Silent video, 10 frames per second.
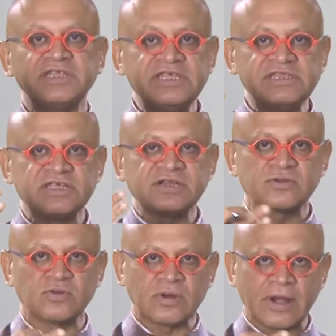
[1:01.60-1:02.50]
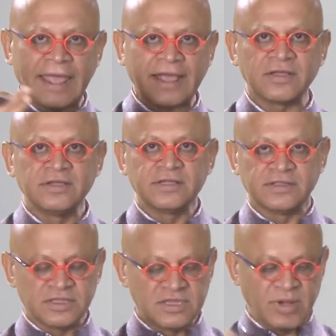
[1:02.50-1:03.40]
easier to track
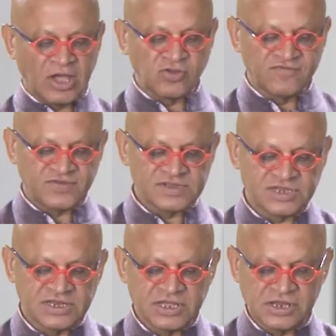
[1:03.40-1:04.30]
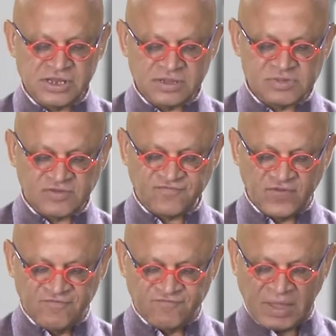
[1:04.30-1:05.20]
the biodiversity in terms of
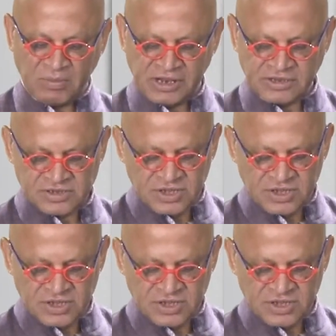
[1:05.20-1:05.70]
families.